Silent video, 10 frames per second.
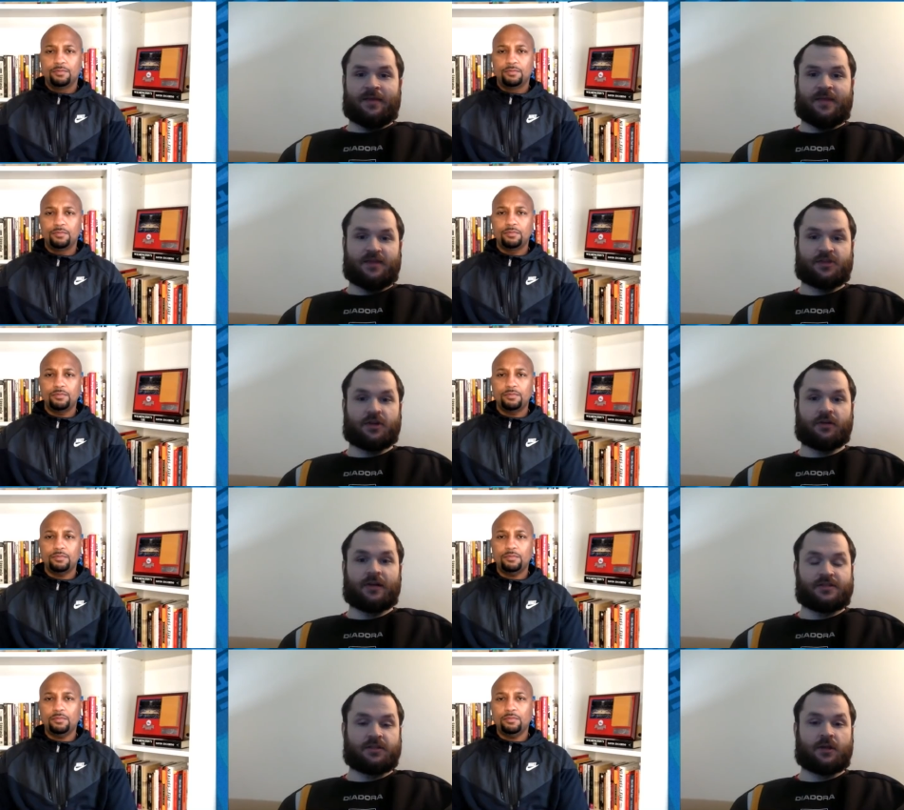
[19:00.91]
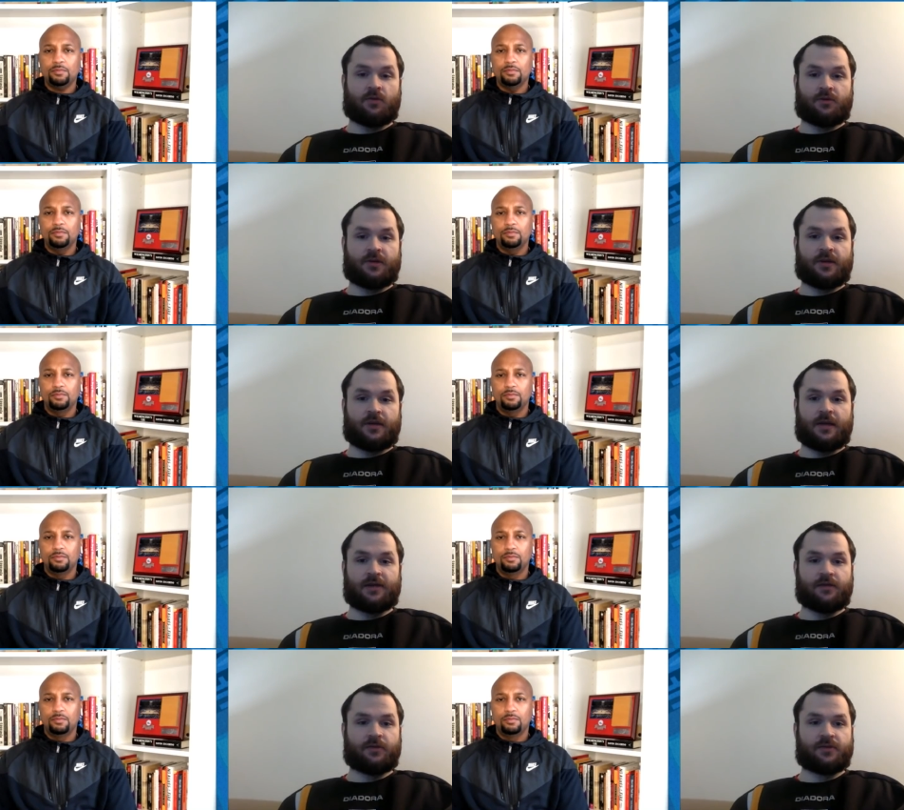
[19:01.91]
Speaker 1: they start a lot slower than uh,
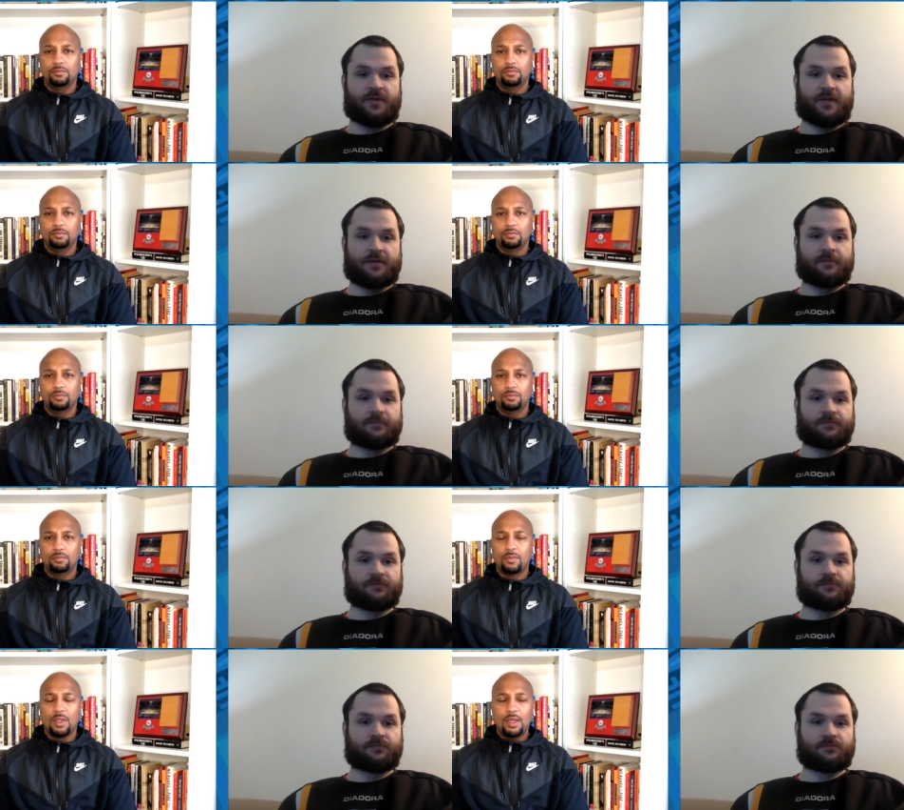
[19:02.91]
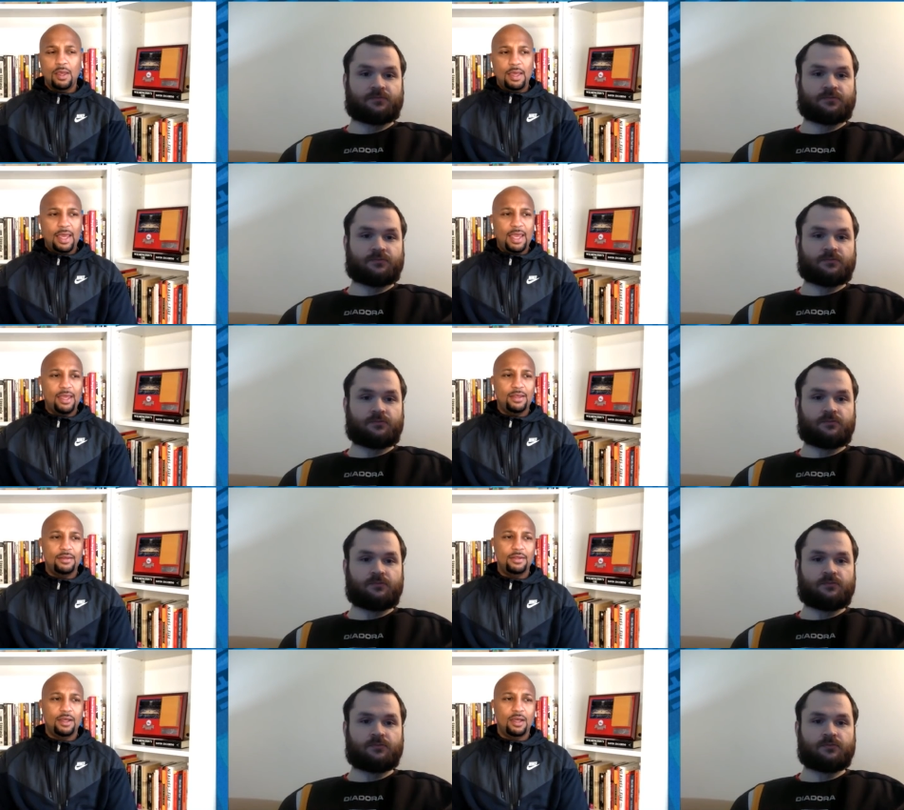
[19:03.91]
you would expect.
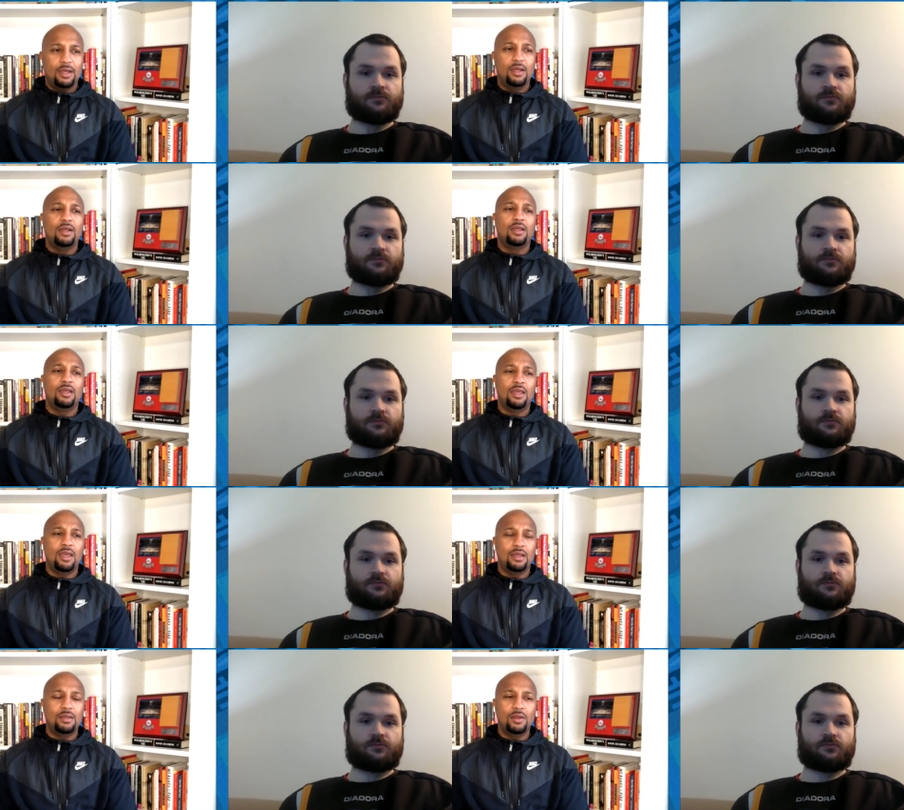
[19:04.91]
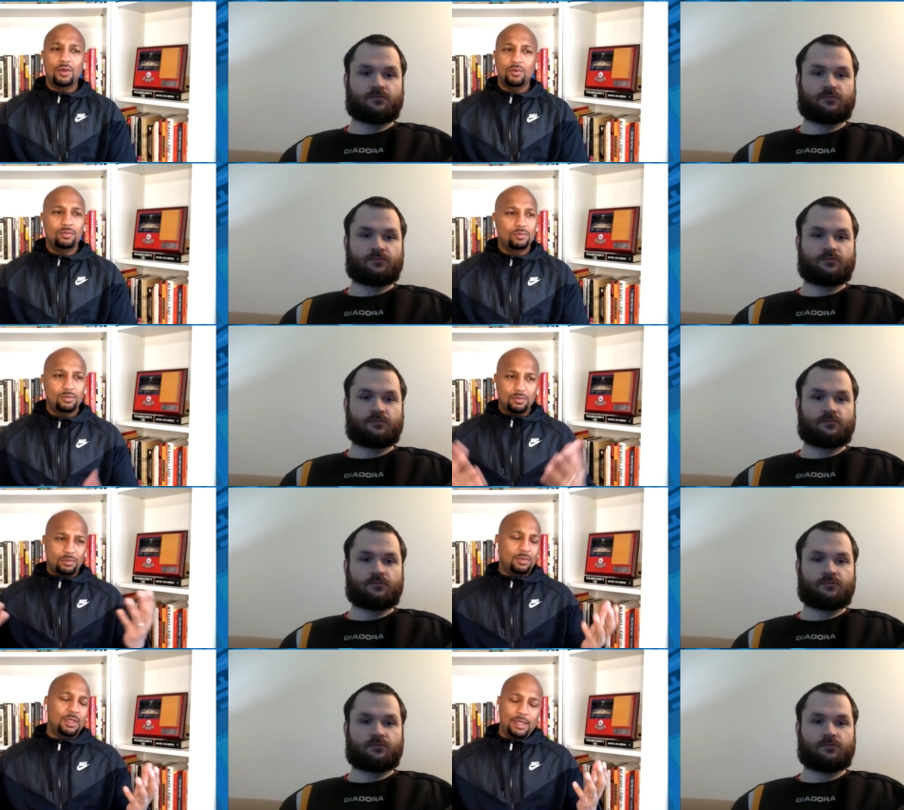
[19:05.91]
And,
Speaker 2: you know,
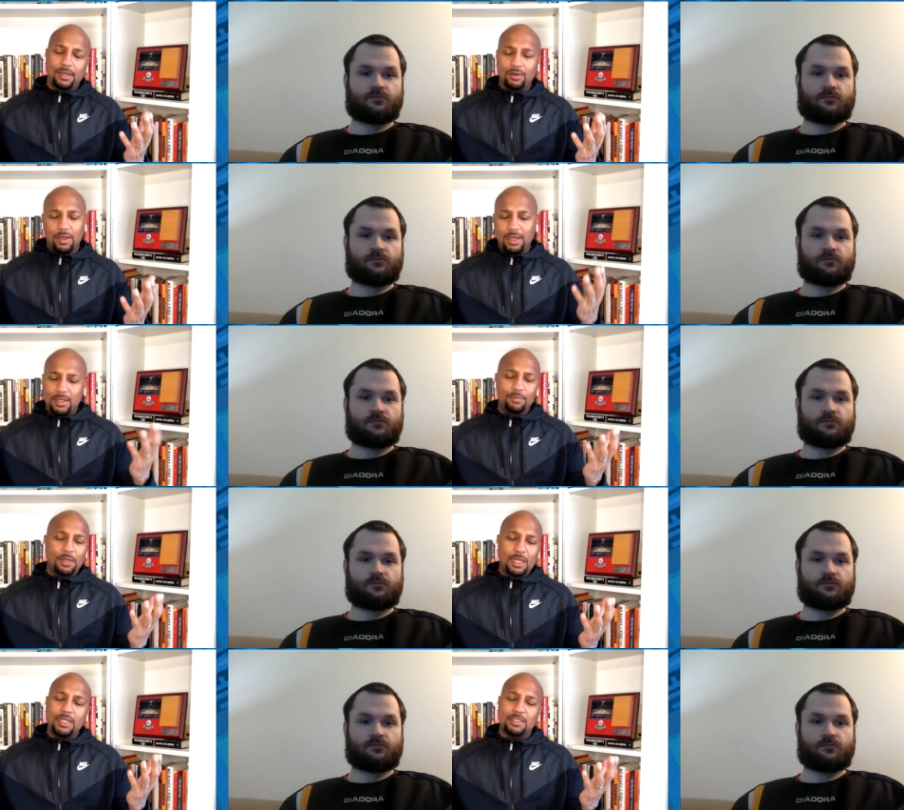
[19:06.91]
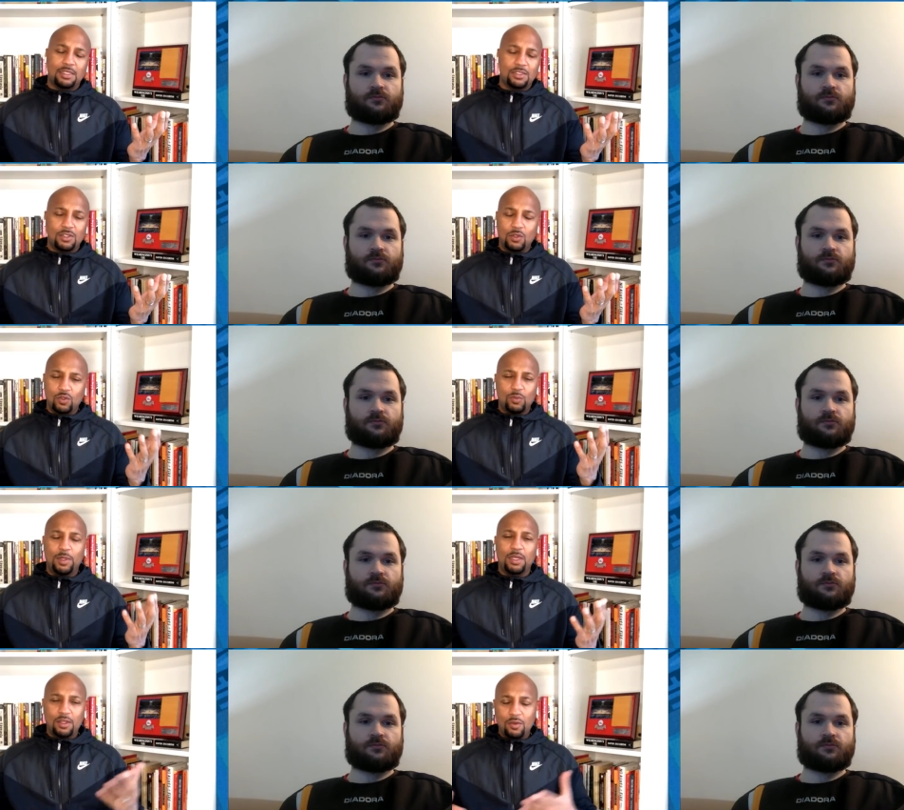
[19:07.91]
it, okay, it, it is an excuse,
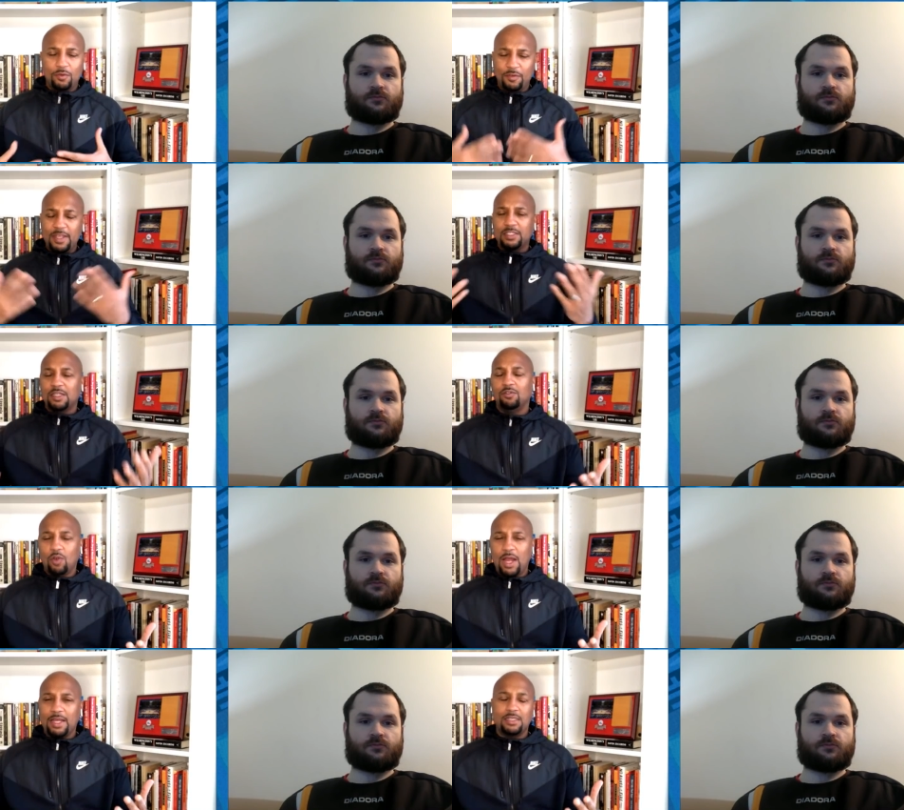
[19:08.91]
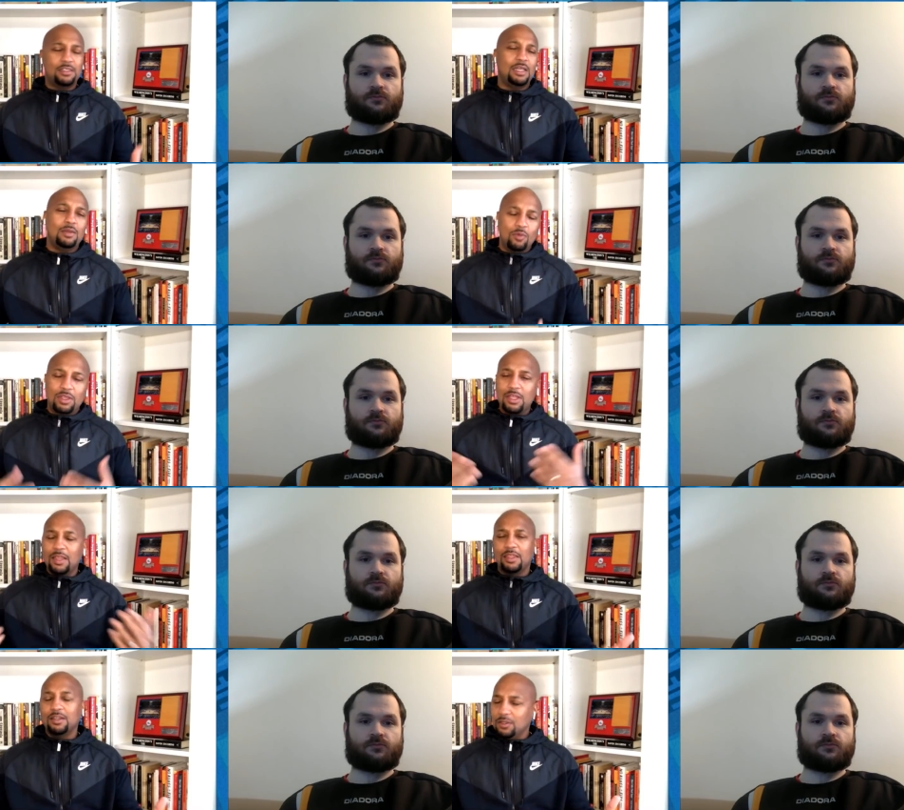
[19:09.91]
but you're facing a Rockets team with
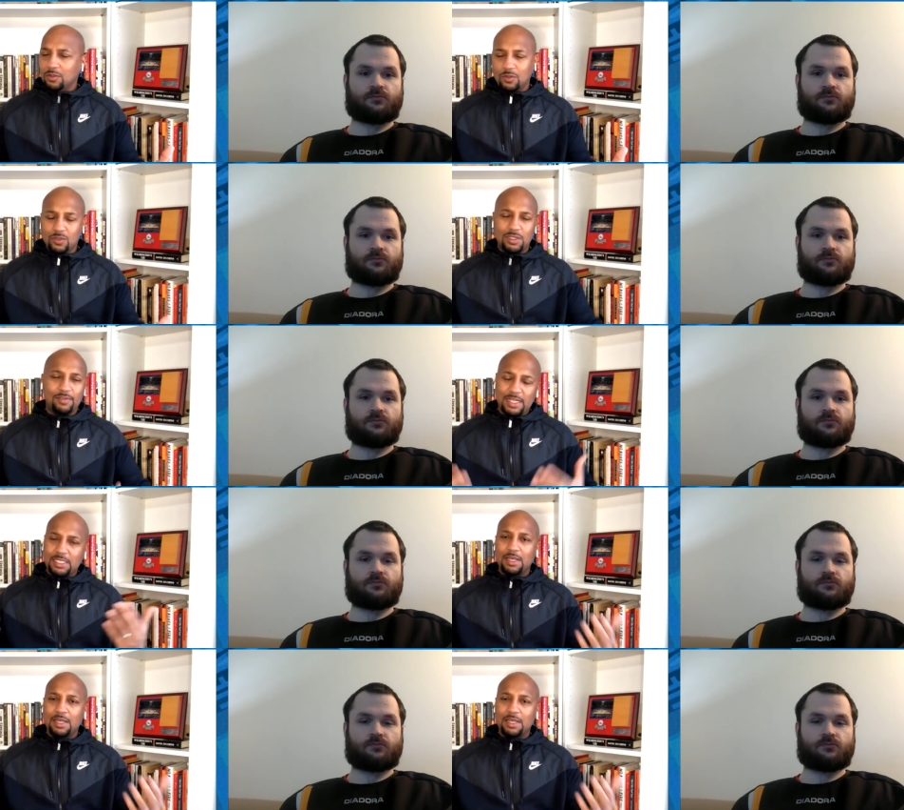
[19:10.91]
nothing to lose. They've got